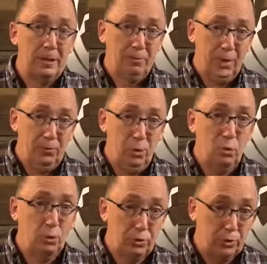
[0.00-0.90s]
if you will
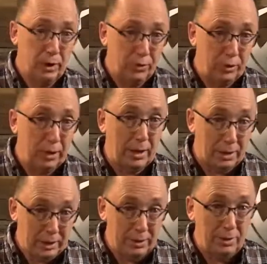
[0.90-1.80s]
trust God
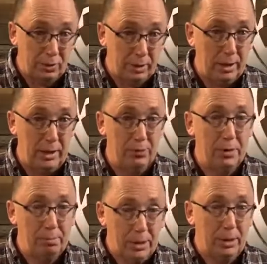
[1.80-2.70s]
in this life and
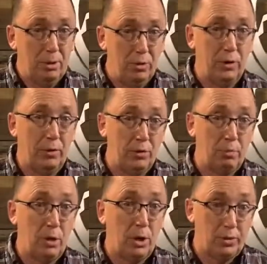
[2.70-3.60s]
make yourself
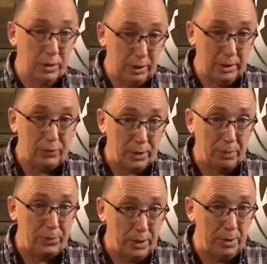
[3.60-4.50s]
small to lift up
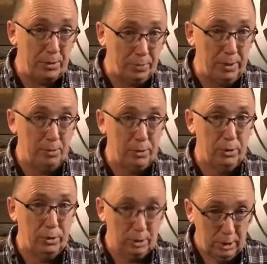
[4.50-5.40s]
the other people in your